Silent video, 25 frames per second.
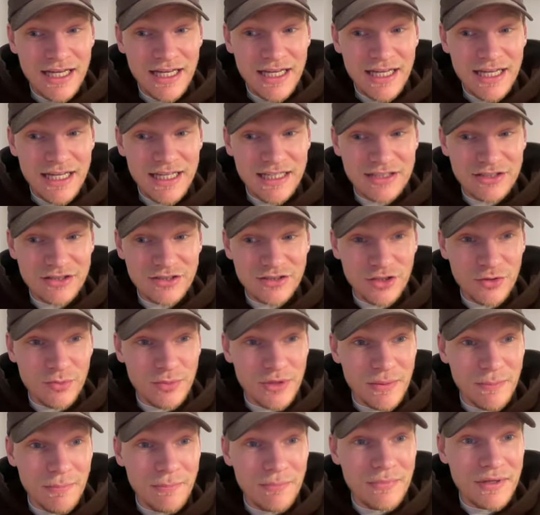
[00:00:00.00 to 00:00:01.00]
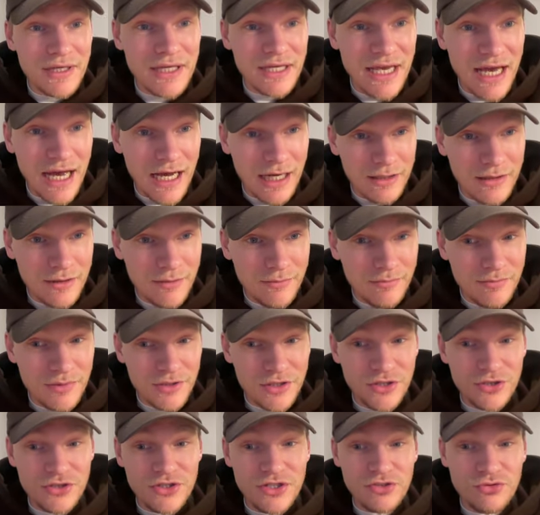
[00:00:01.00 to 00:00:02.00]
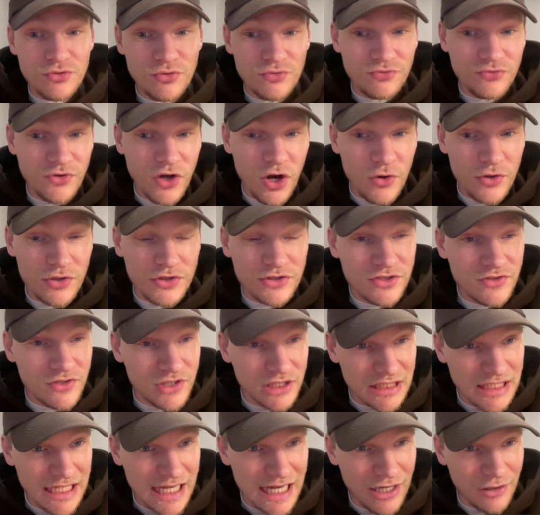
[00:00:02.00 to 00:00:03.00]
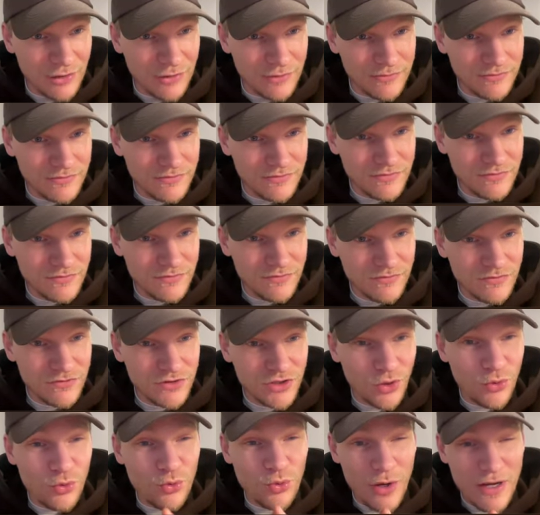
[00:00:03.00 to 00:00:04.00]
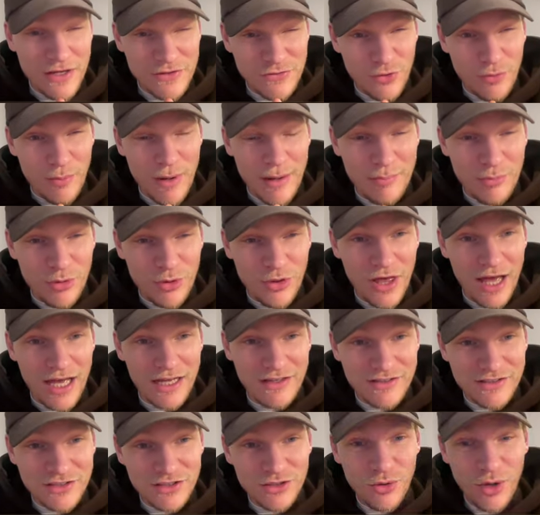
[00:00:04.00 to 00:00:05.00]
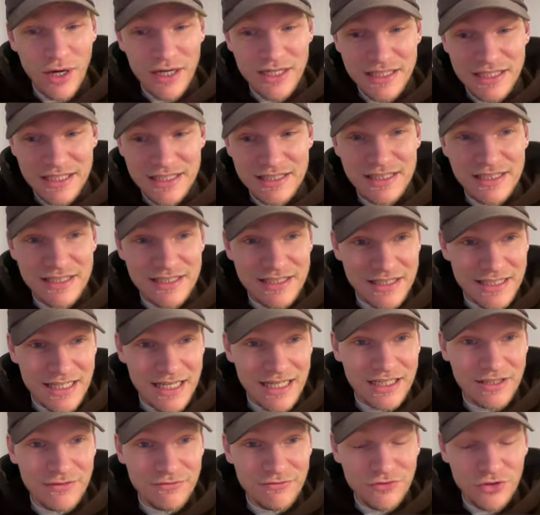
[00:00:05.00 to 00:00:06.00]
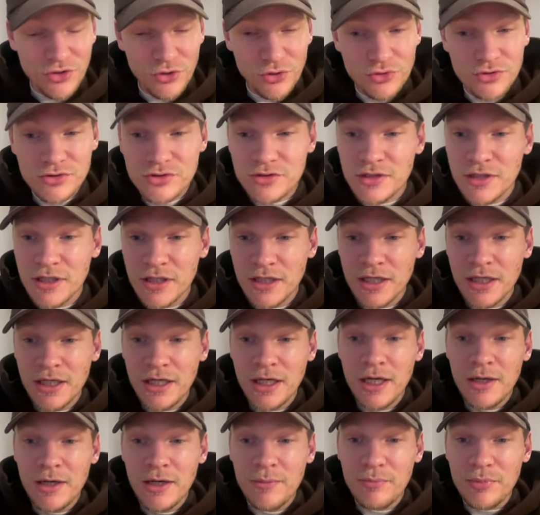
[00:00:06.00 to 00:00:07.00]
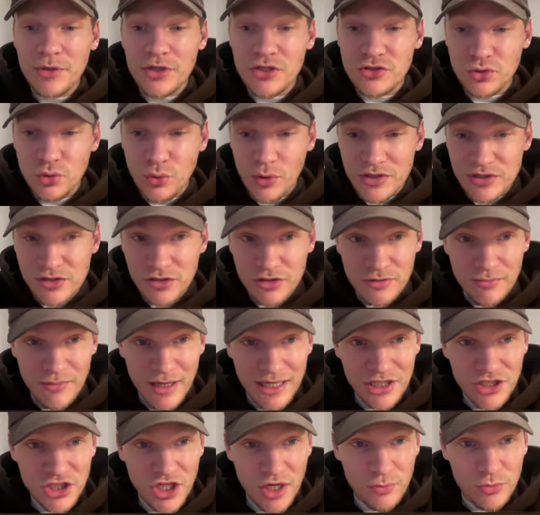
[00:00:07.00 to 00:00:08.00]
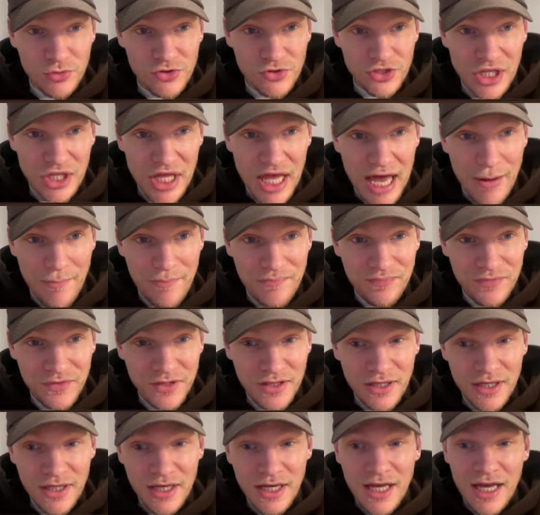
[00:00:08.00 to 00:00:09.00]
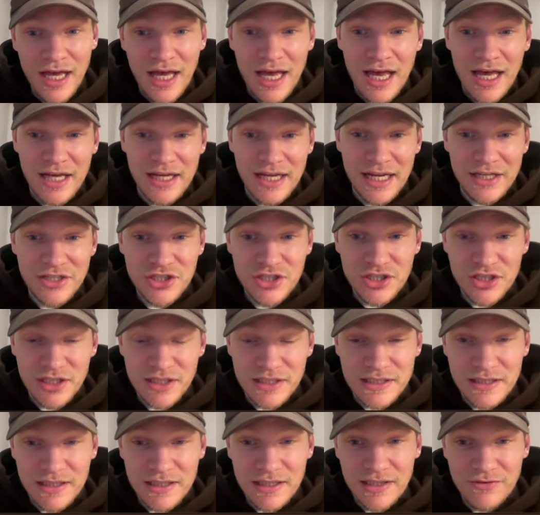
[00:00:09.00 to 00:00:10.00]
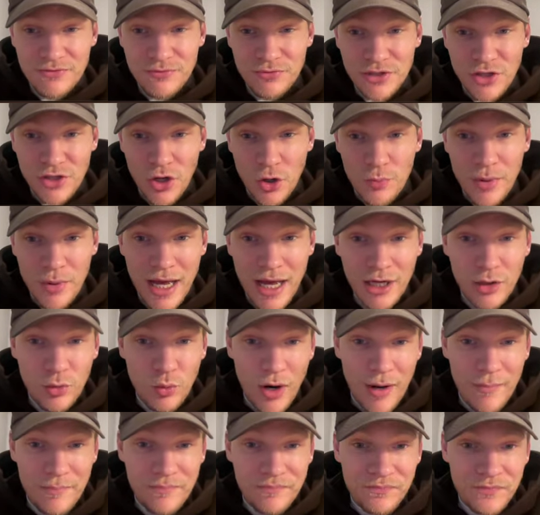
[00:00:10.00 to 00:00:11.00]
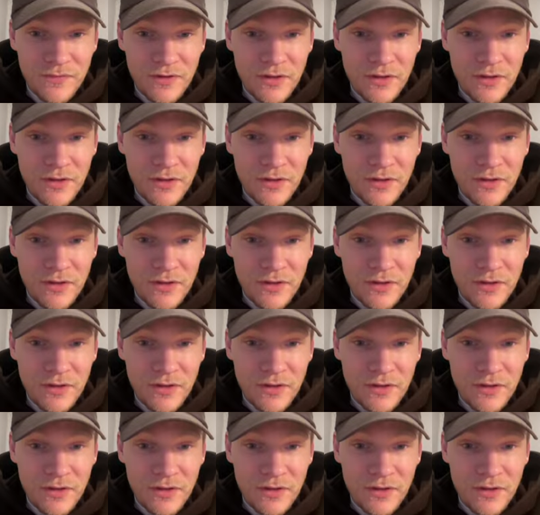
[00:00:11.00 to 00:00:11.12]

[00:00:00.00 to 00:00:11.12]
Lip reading: it's going to be mía because it's referring to the noun. So always remember that. It's quite easy to get confused, but it's always going to match up with the noun. And actually, if we go back one,